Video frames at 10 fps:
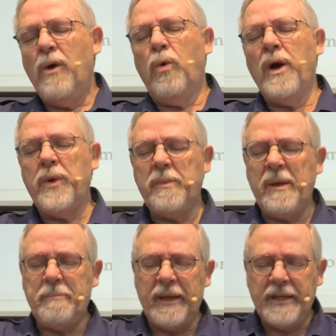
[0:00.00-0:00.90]
Where would
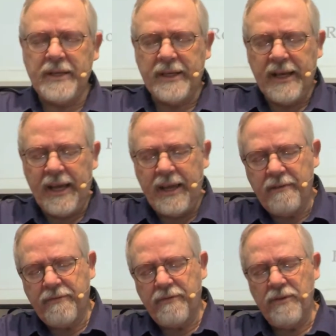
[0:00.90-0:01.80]
we be today
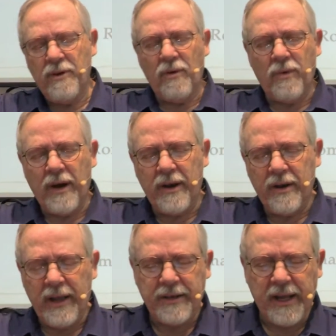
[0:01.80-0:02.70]
if no
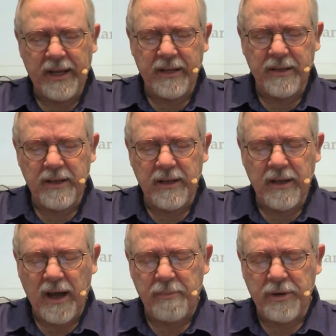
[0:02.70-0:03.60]
one had taken
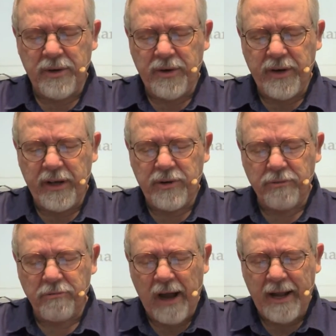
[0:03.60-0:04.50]
the opportunity
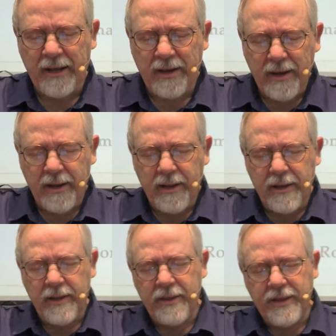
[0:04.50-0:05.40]
to write
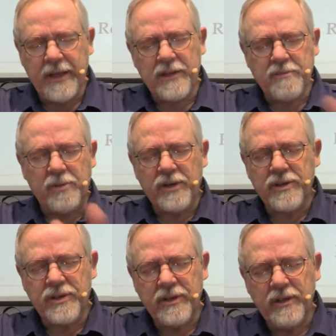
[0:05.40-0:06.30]
these
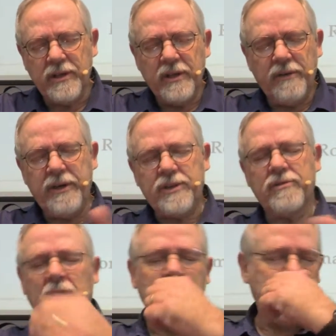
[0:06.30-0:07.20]
books of
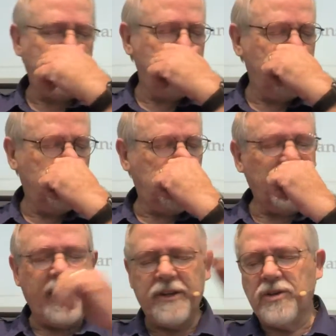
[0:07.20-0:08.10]
history? To
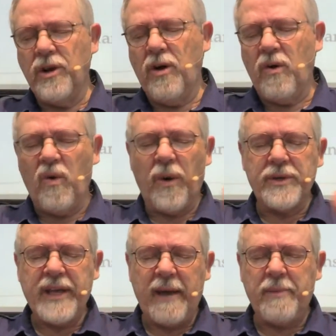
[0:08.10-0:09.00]
let us know what
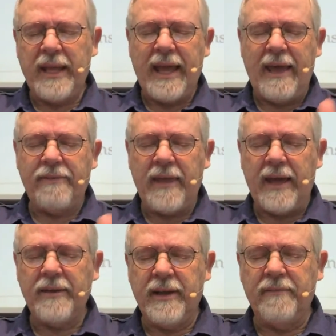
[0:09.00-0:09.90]
was happening at
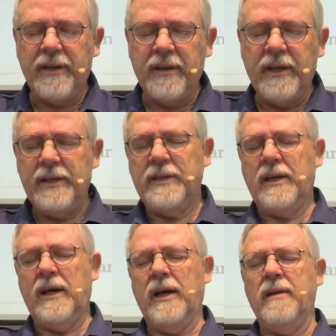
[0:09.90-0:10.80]
that given
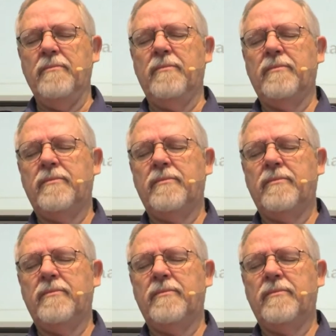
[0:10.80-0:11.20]
time.